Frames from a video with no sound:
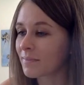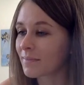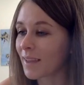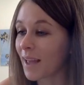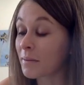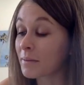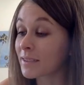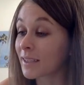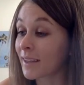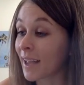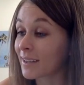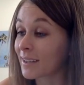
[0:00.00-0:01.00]
I was
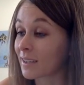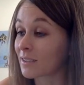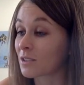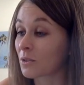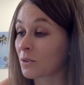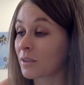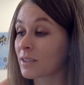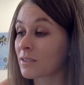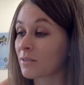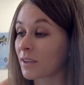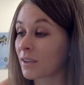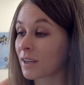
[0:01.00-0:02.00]
collecting stories
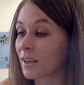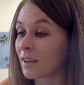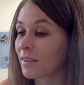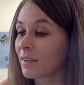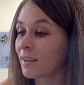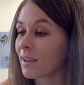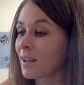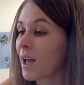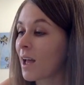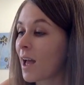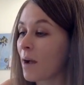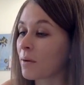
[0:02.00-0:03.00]
for her.
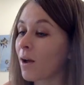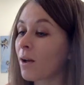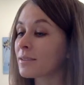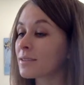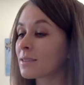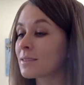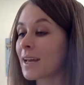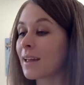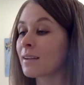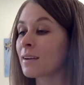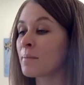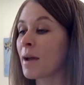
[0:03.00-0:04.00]
I would also tell
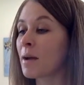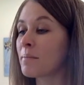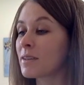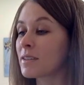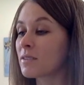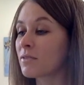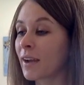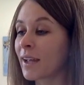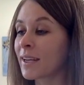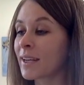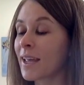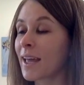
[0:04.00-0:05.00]
her about Miss
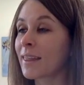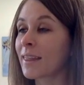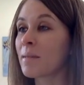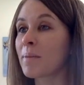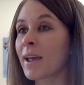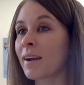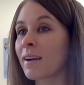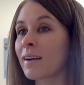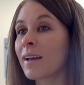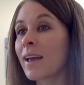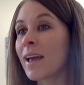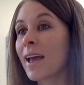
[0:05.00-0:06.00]
Franny and the bear
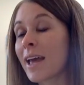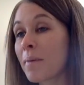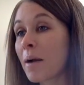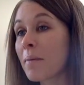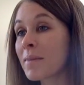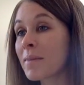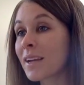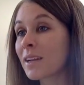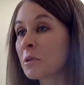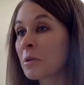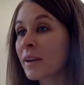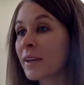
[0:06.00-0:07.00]
and about meeting
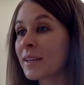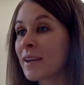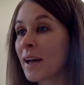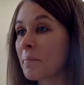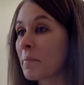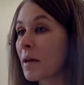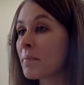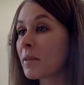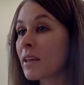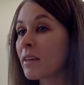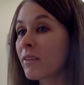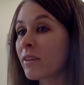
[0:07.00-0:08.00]
Gloria Dump and
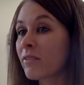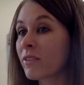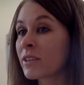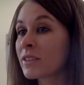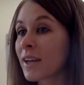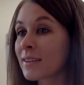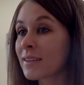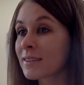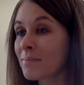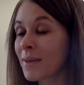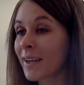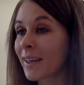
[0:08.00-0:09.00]
believing for just a
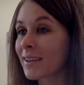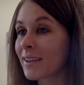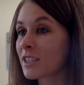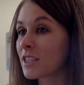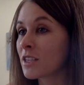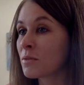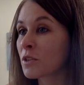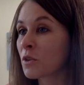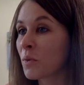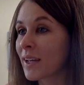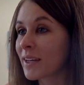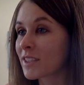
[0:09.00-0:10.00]
minute that she was a
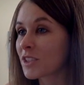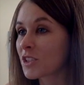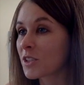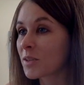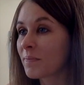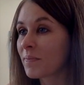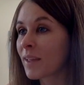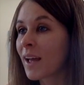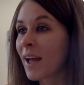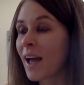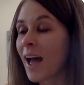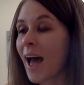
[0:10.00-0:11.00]
witch.
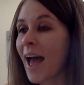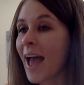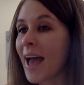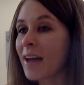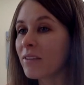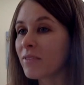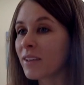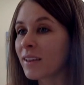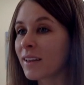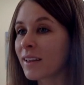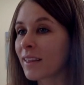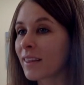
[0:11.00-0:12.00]
I had a
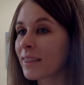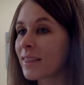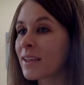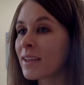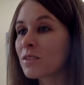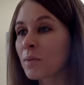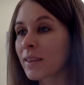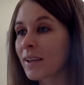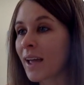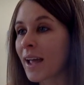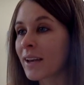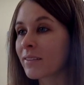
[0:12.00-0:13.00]
feeling that these were the
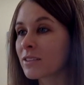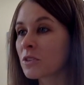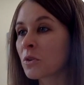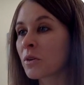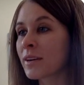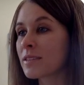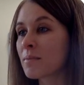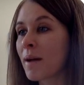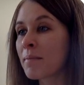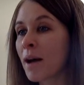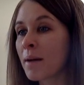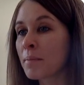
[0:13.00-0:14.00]
kind of stories my
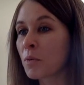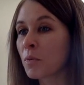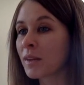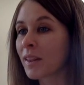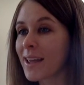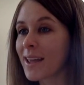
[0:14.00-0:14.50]
mama would like,